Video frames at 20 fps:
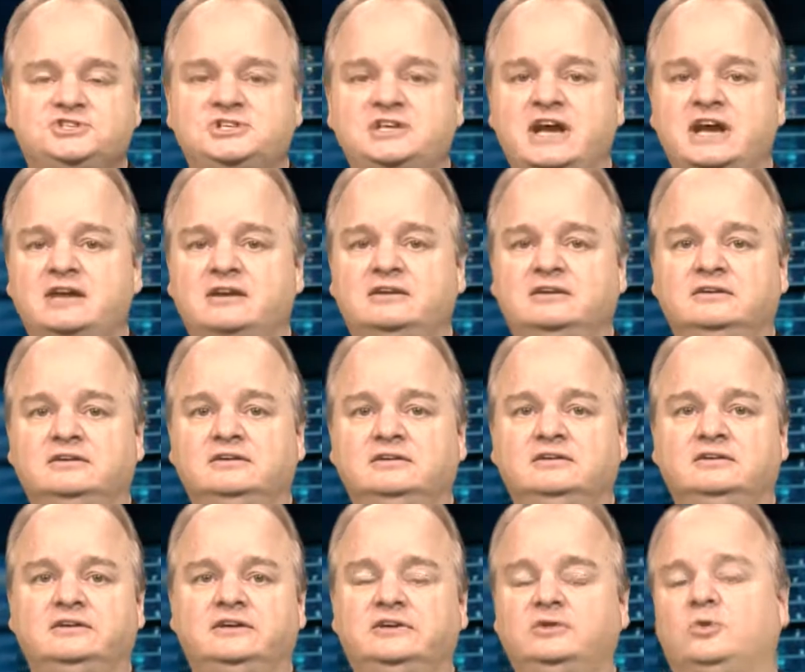not
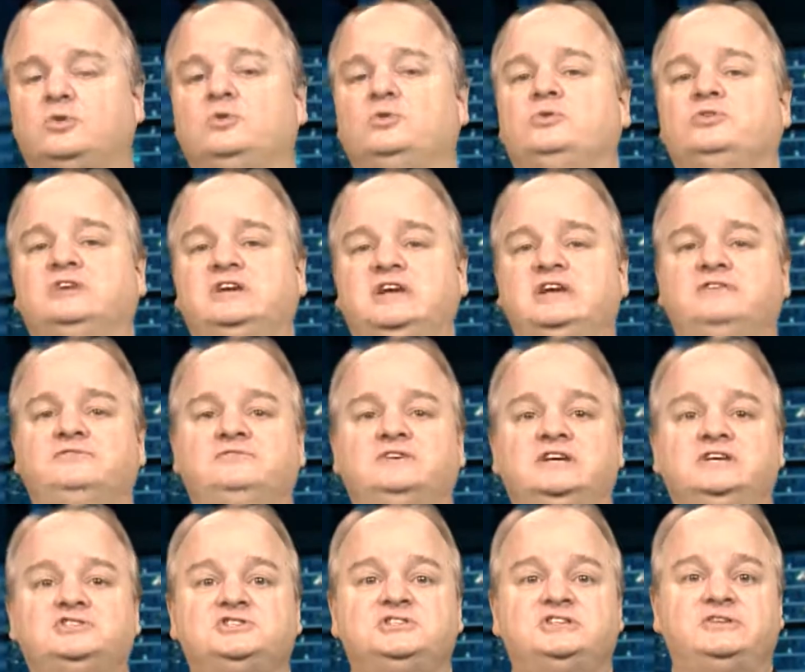an old gift,
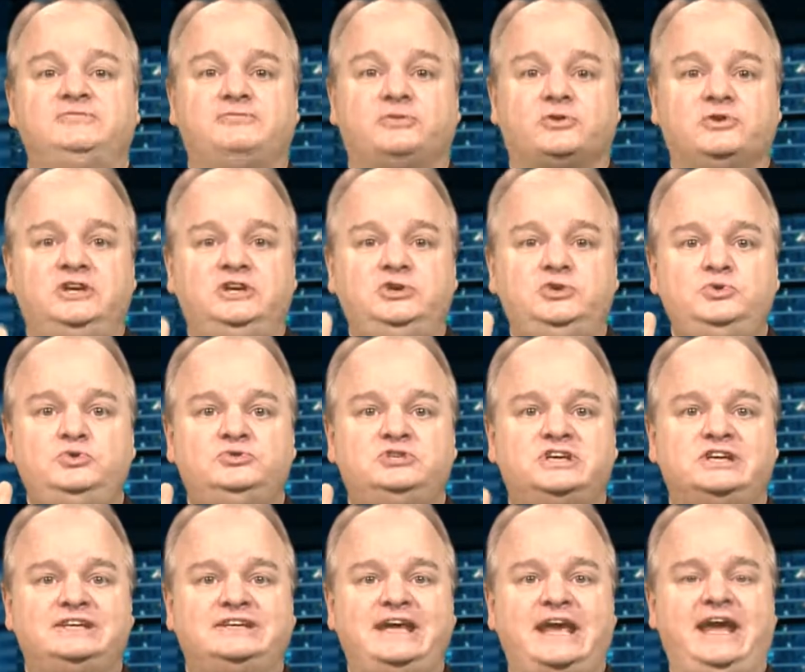it's for you
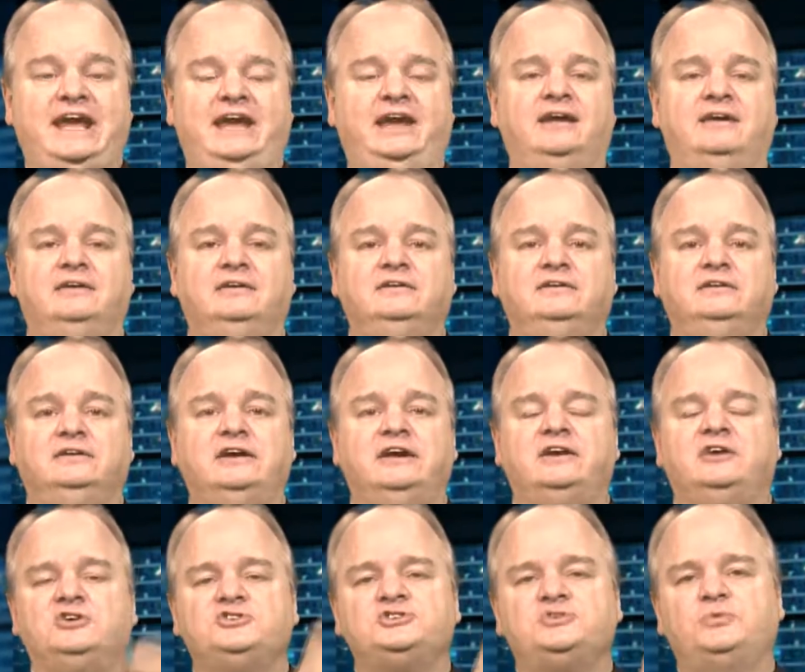today.
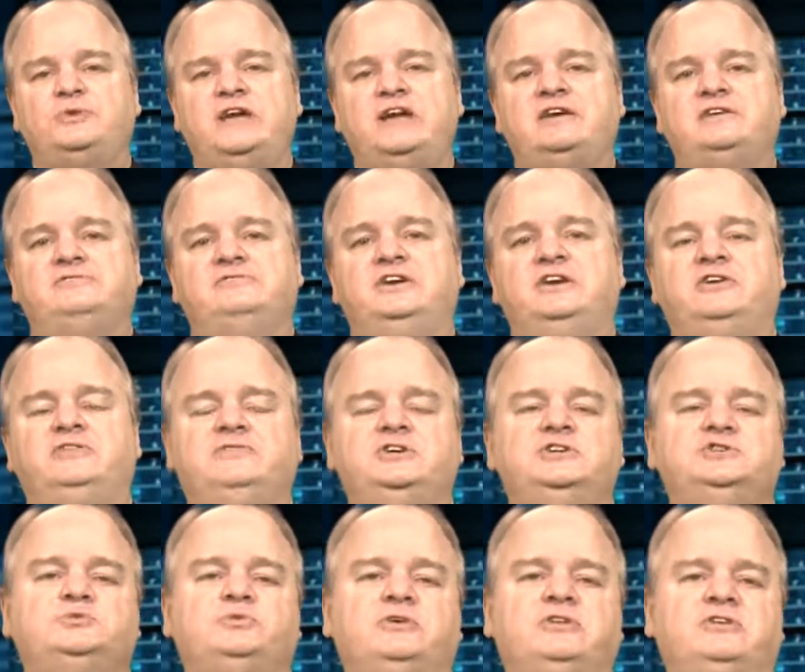And also we have
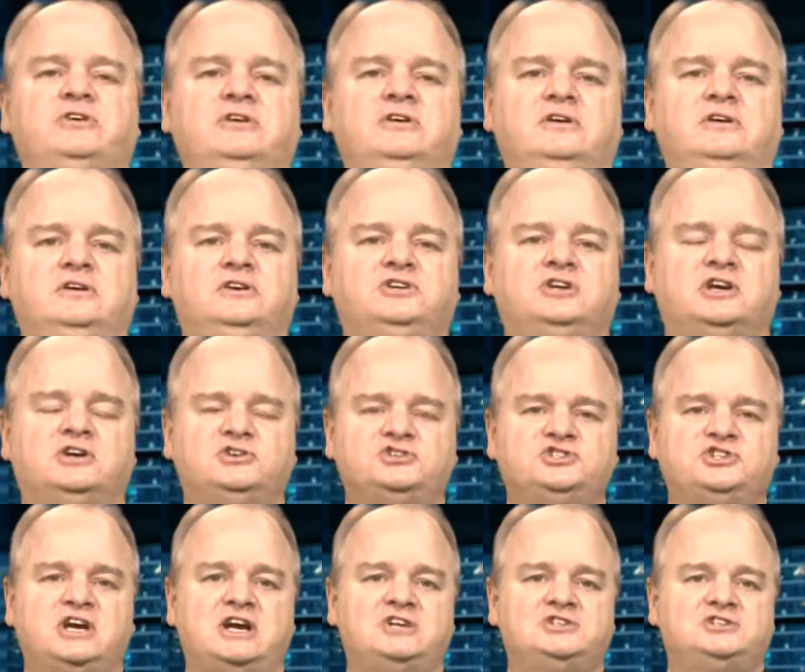interviews with Charles
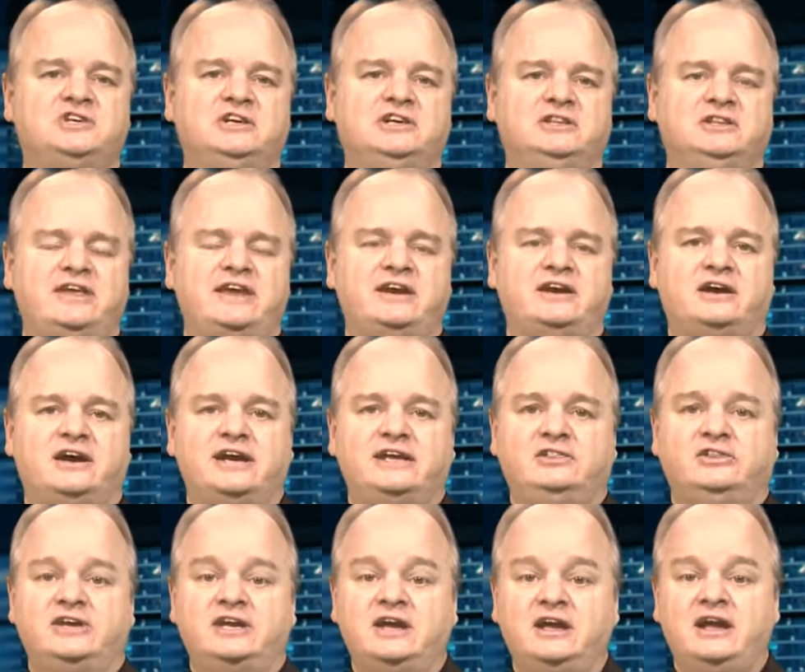Johnson and Lana
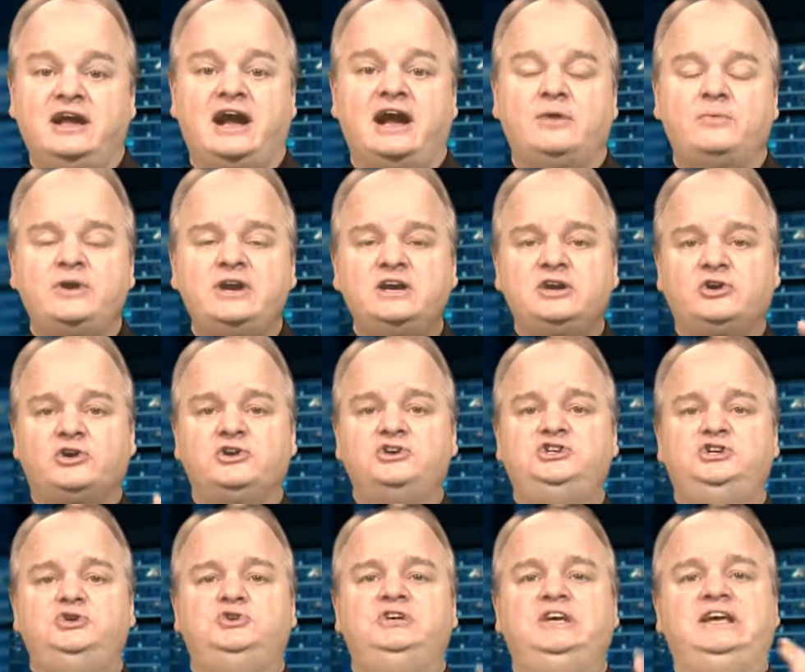Heitley. I want to
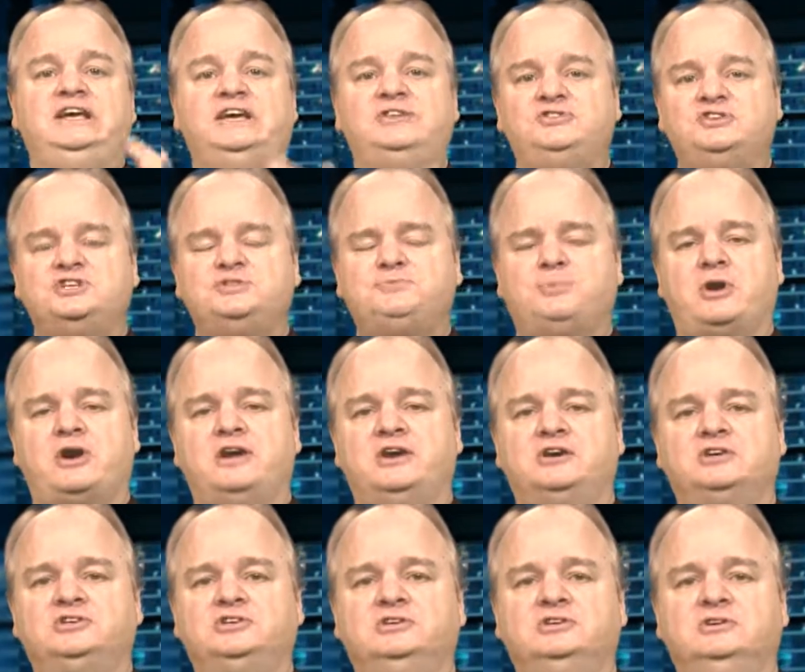encourage you to get this
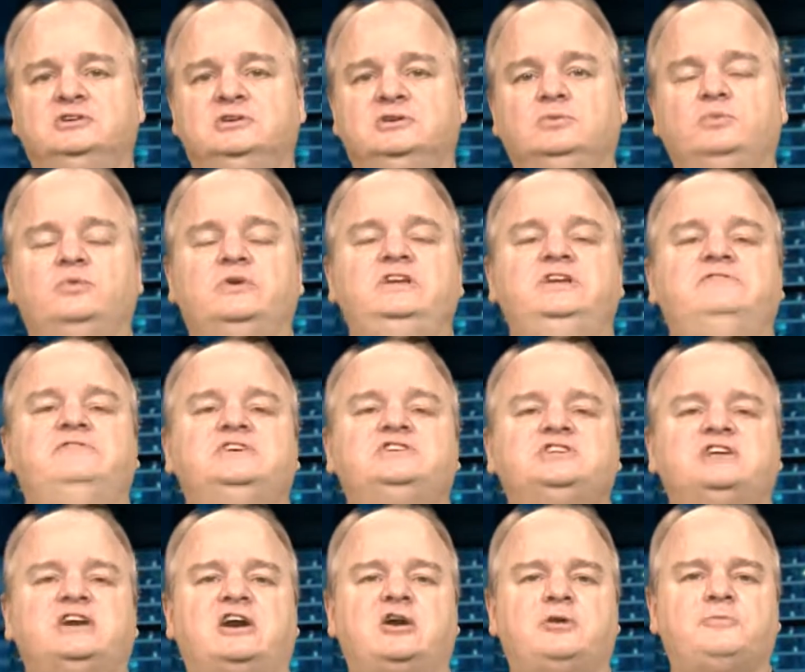product when you
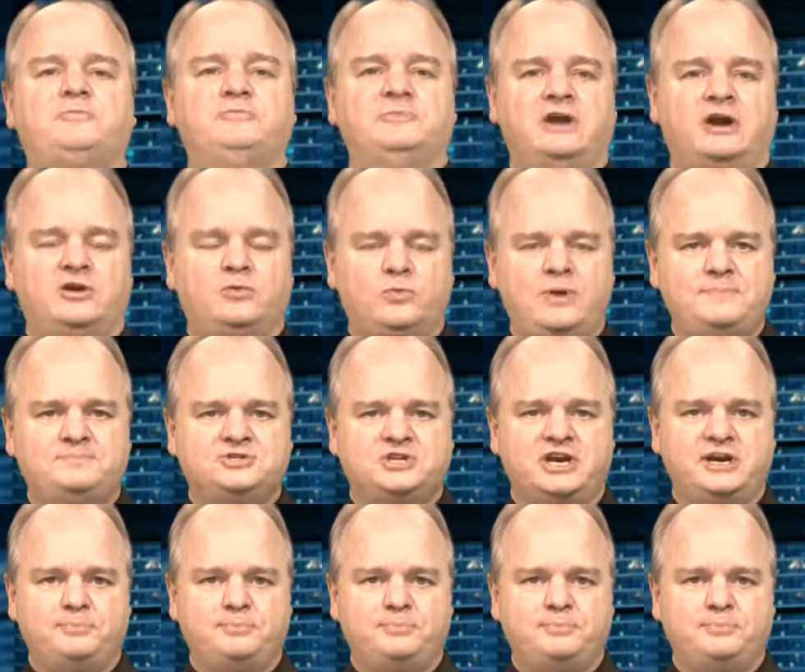visit our website,